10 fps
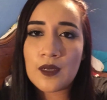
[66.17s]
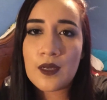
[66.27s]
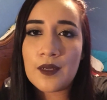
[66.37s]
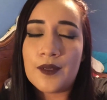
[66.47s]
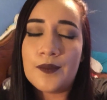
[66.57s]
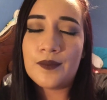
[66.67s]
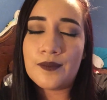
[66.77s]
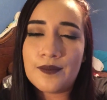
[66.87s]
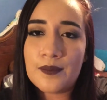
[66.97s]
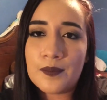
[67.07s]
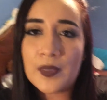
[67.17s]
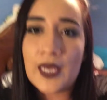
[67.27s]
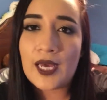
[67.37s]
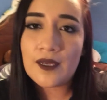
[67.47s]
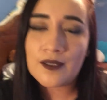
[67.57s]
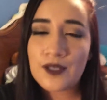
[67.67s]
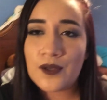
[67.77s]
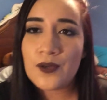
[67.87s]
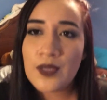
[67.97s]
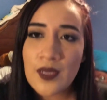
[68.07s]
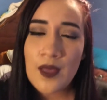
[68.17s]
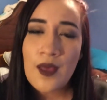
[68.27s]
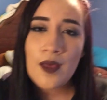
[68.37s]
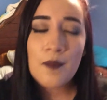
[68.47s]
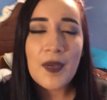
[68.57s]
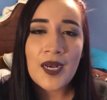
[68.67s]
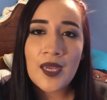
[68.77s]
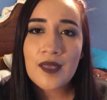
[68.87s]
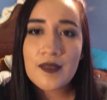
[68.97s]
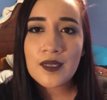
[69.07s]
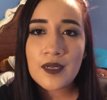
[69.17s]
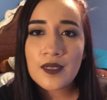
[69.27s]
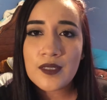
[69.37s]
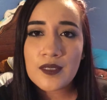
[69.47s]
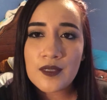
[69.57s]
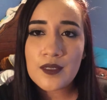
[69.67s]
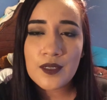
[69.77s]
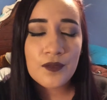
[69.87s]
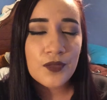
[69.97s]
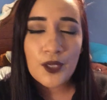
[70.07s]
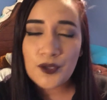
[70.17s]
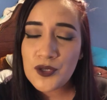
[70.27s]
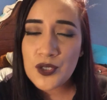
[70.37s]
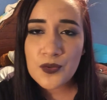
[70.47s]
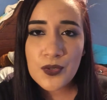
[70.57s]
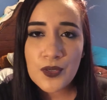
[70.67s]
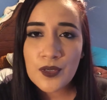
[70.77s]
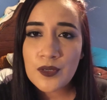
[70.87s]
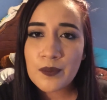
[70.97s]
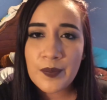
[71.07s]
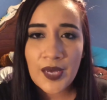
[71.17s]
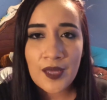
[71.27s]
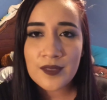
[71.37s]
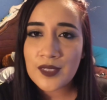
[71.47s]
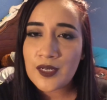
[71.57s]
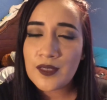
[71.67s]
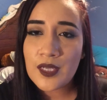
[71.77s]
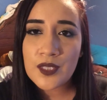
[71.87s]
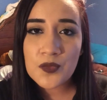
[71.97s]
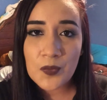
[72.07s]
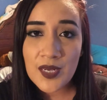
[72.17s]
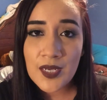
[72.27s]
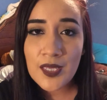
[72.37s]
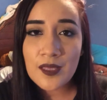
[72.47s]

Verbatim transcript: um, but yeah, so my night is going to consist of the usual baths, getting the kids ready.